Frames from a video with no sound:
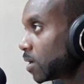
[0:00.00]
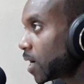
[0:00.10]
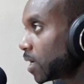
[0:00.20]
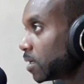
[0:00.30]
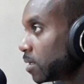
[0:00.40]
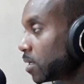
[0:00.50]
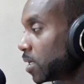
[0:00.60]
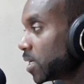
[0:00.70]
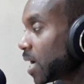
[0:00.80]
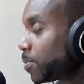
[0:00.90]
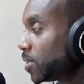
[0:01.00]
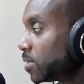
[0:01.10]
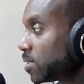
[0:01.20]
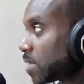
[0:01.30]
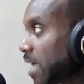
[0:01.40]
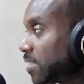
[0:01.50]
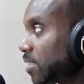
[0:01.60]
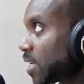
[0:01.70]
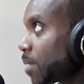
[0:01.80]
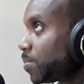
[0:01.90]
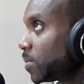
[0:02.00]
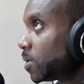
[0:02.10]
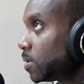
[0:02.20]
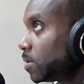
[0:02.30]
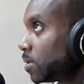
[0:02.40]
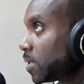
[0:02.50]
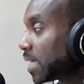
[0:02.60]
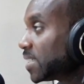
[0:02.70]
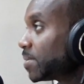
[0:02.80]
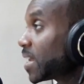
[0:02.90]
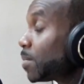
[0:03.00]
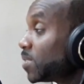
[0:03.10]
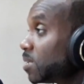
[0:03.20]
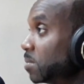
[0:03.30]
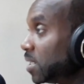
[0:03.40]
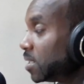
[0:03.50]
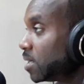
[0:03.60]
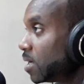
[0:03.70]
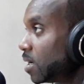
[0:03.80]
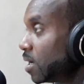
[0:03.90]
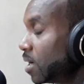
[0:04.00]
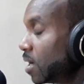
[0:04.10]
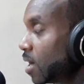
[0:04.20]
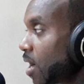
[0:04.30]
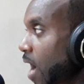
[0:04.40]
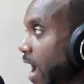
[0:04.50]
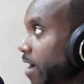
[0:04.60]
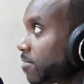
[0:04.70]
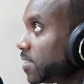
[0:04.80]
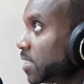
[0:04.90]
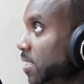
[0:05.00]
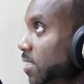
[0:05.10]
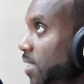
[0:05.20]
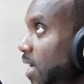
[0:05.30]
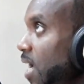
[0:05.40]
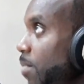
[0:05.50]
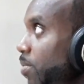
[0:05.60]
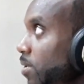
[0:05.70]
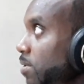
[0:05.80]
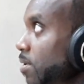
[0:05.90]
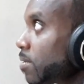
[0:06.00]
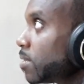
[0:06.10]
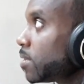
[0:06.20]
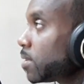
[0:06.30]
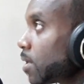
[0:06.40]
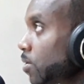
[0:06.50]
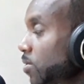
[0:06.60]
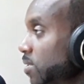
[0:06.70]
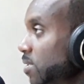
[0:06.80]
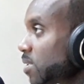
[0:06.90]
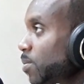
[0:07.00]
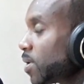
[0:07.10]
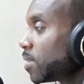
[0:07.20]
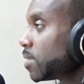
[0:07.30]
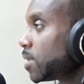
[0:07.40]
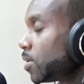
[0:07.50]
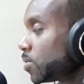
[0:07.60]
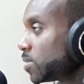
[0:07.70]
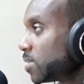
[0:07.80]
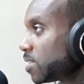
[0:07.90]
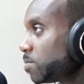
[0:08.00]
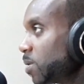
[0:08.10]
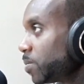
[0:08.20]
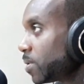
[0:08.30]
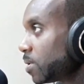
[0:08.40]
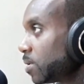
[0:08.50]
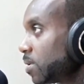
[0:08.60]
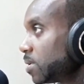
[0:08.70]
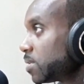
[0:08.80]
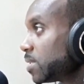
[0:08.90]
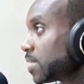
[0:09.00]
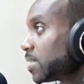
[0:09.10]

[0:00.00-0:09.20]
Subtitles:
And it happens, I see it happen, that same thing happened to me. I have seen that happen to thousands upon thousands of people since I